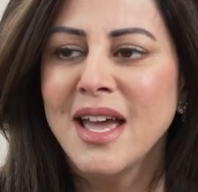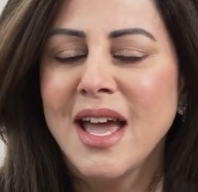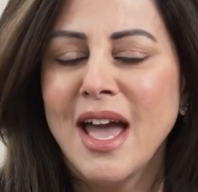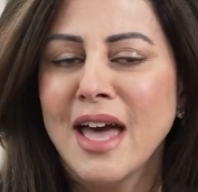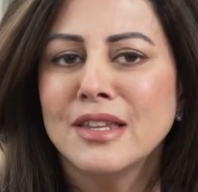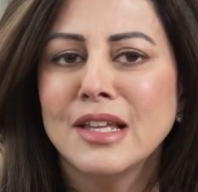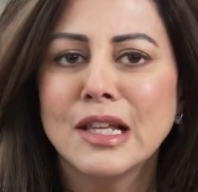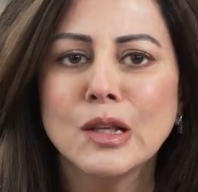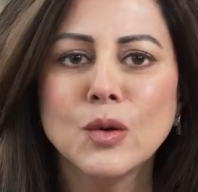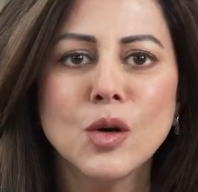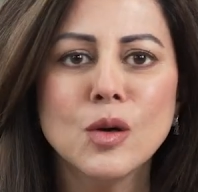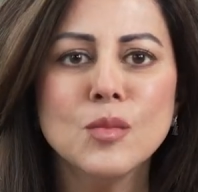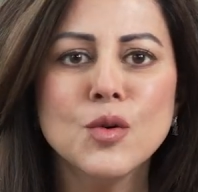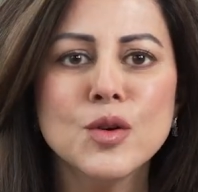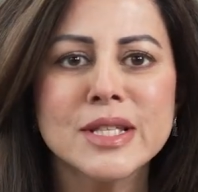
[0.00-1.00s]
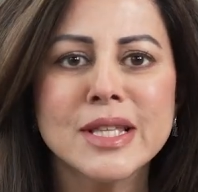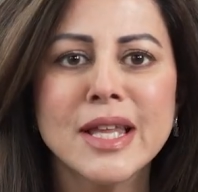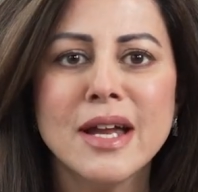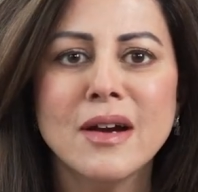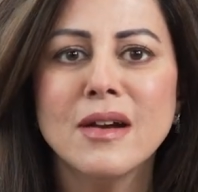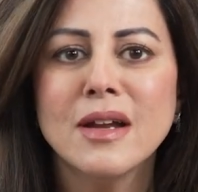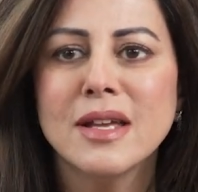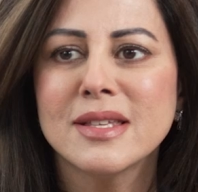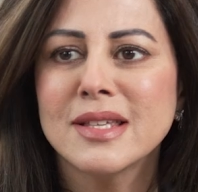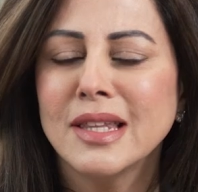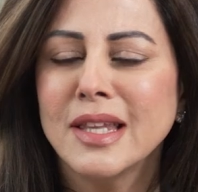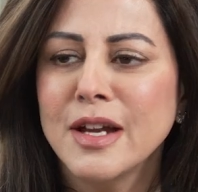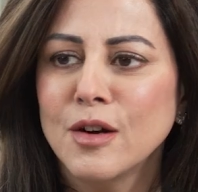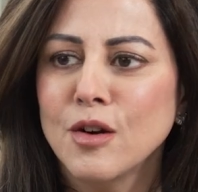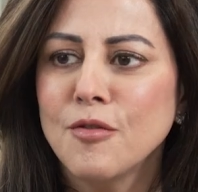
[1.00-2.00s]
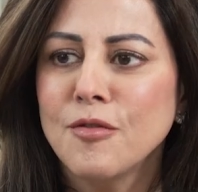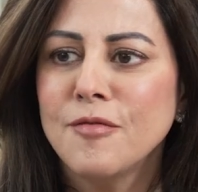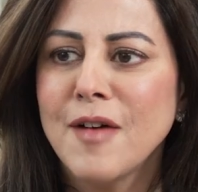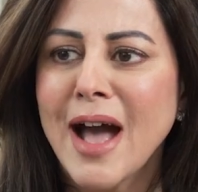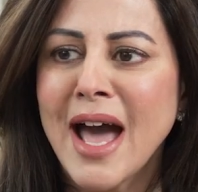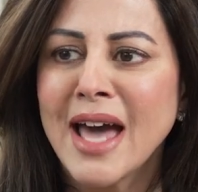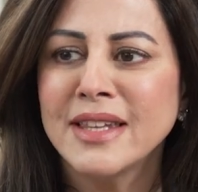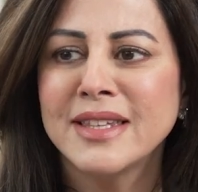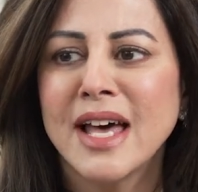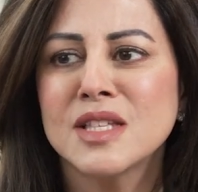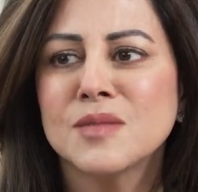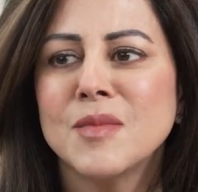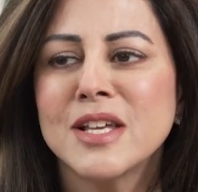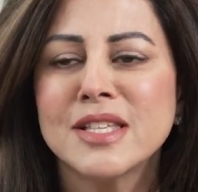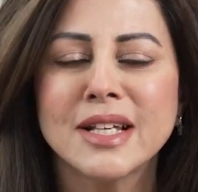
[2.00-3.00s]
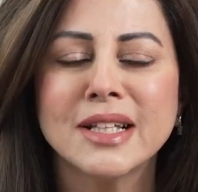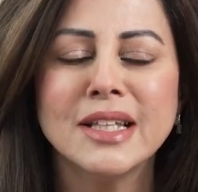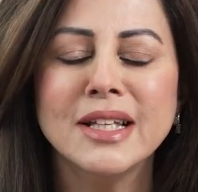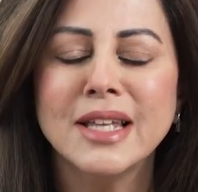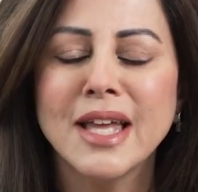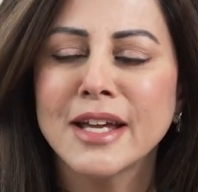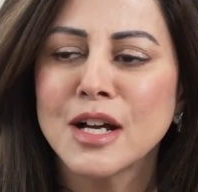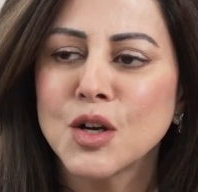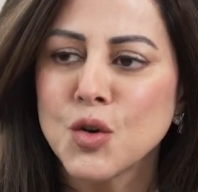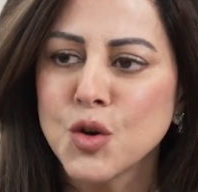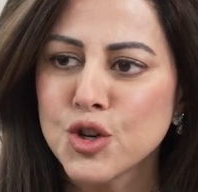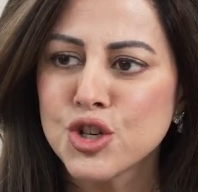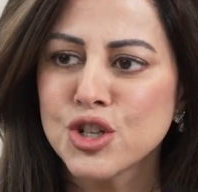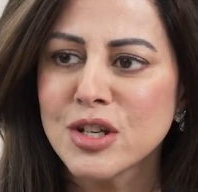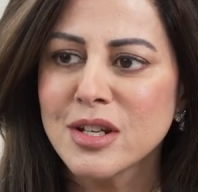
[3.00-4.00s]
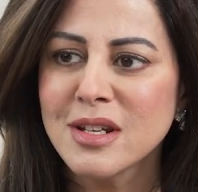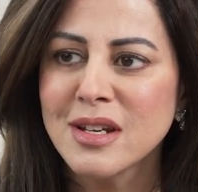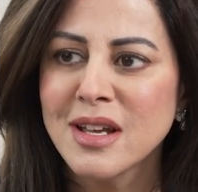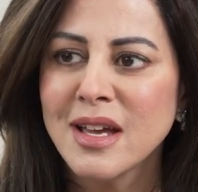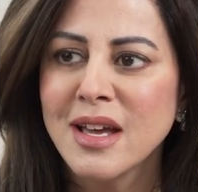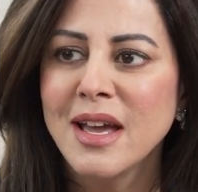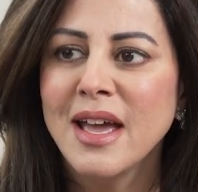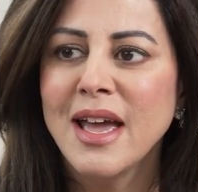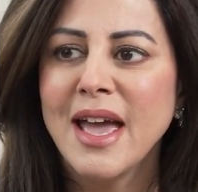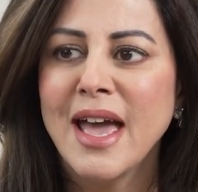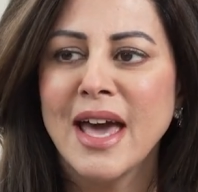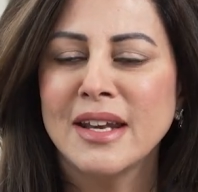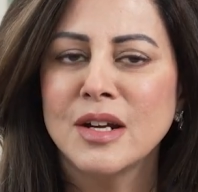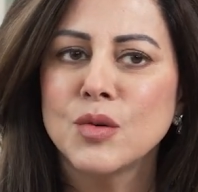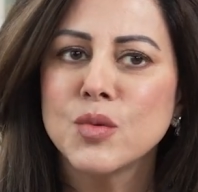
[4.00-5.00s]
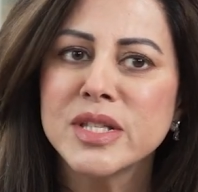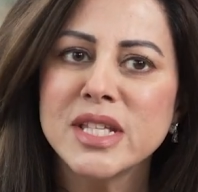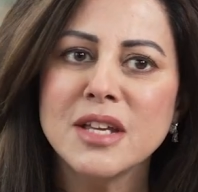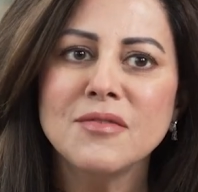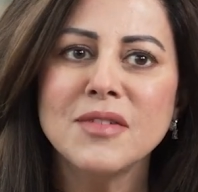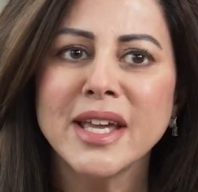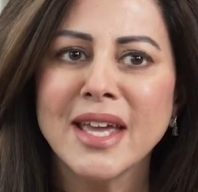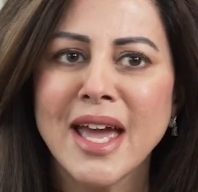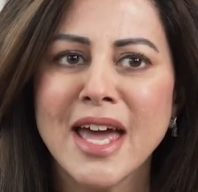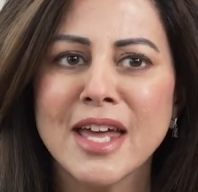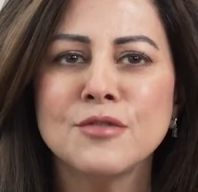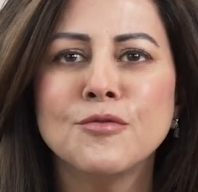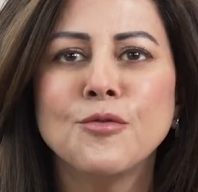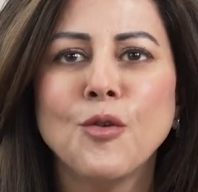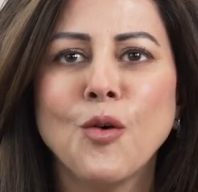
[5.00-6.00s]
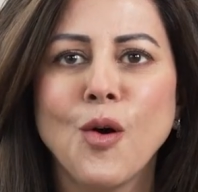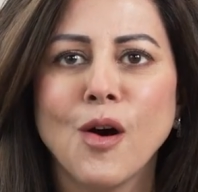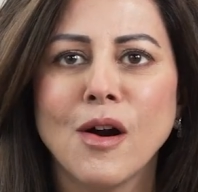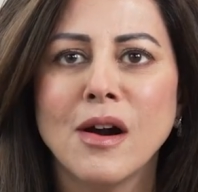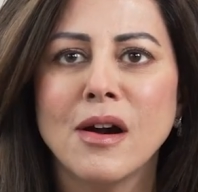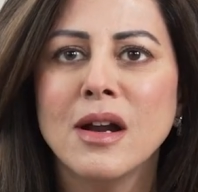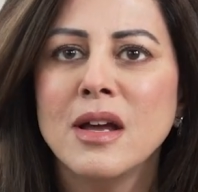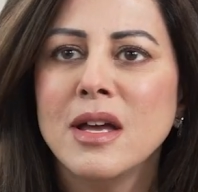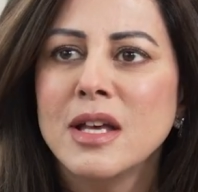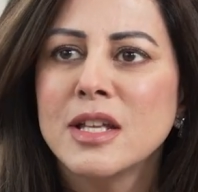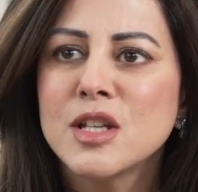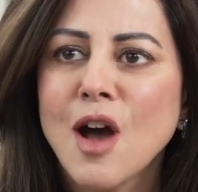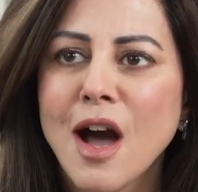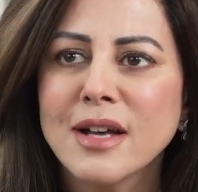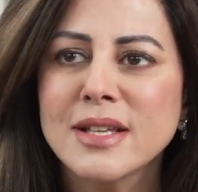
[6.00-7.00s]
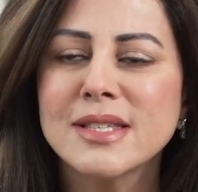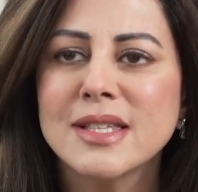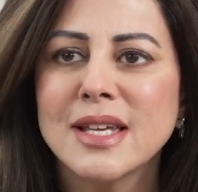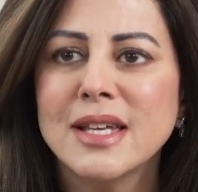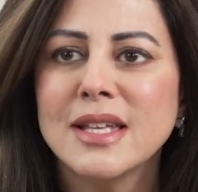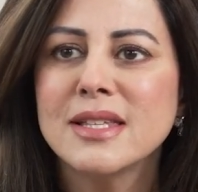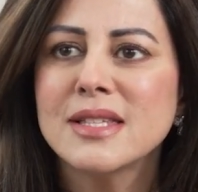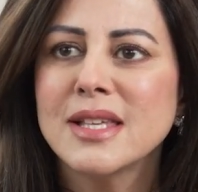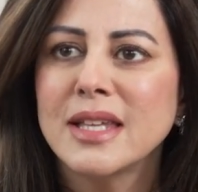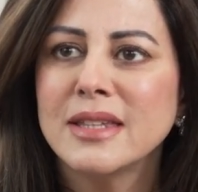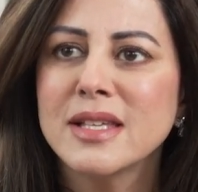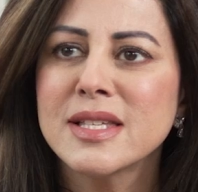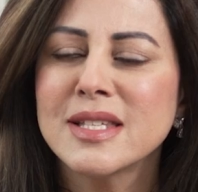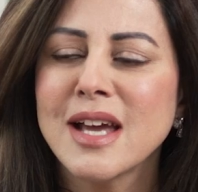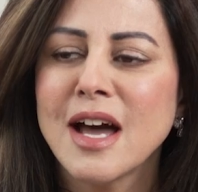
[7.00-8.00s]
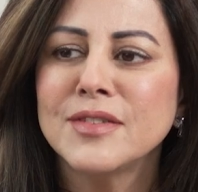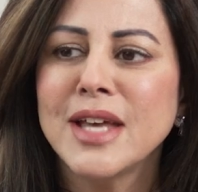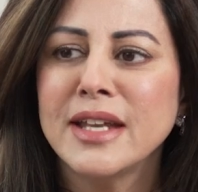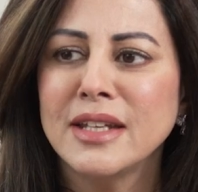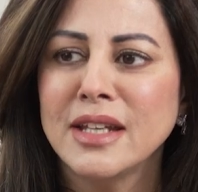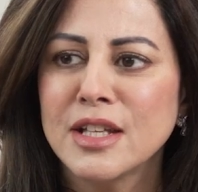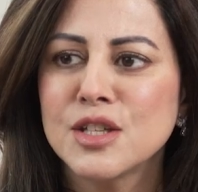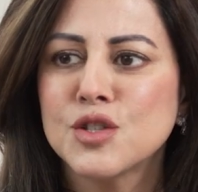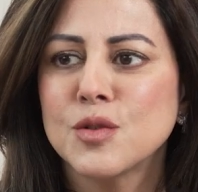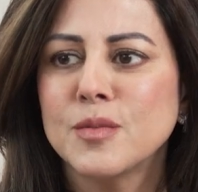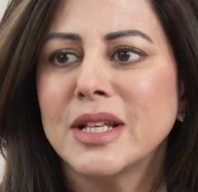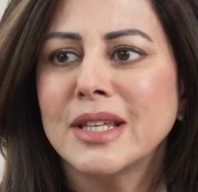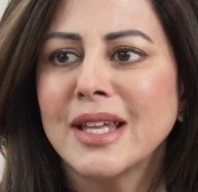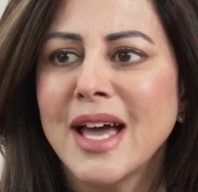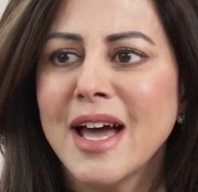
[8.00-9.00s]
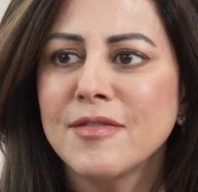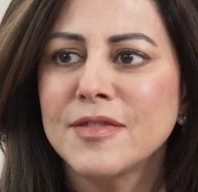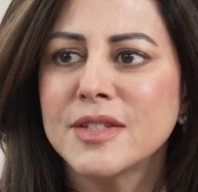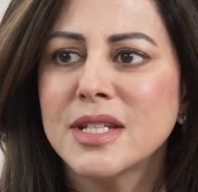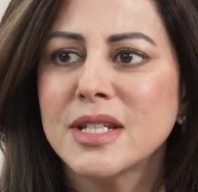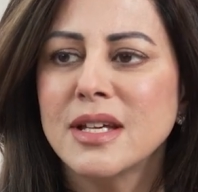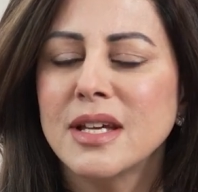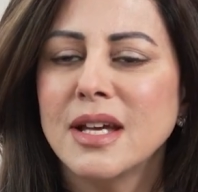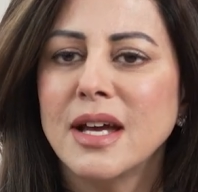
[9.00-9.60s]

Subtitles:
And the lowermost layer is a layer of fat that's basically like a cushion and a receiving end for toxins and the stuff that needs to be left.